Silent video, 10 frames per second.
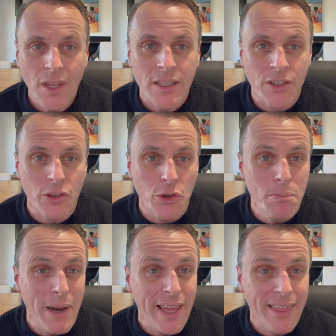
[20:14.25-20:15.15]
So you
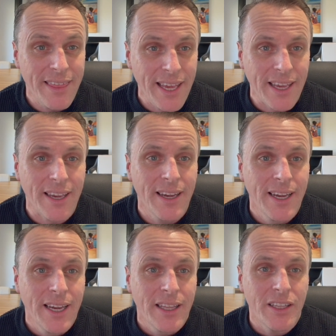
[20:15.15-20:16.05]
may think
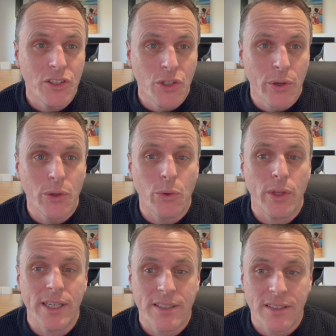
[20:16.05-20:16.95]
that doing all
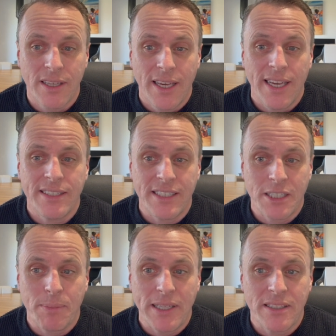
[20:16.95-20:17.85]
this is
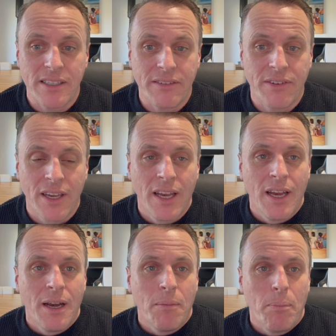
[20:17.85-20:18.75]
expensive,
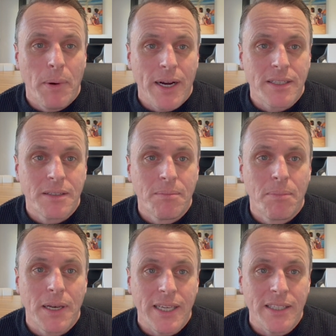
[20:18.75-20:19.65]
but
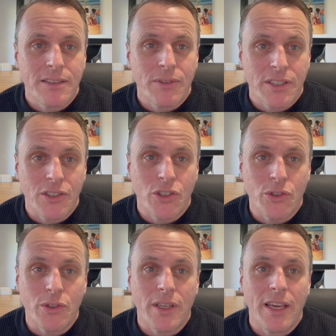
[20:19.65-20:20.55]
please rest
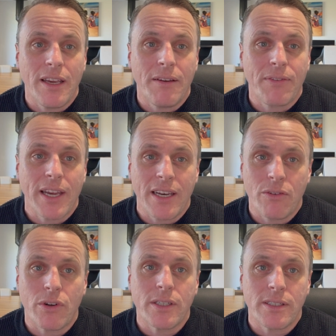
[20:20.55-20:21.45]
assured, if getting it
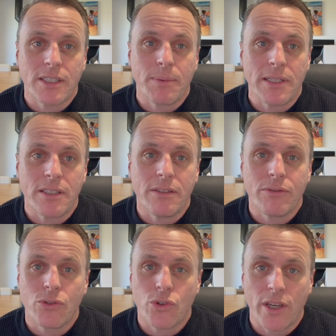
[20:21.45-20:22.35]
right is expensive,
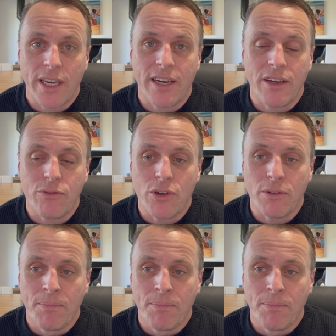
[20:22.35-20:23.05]
try getting it wrong.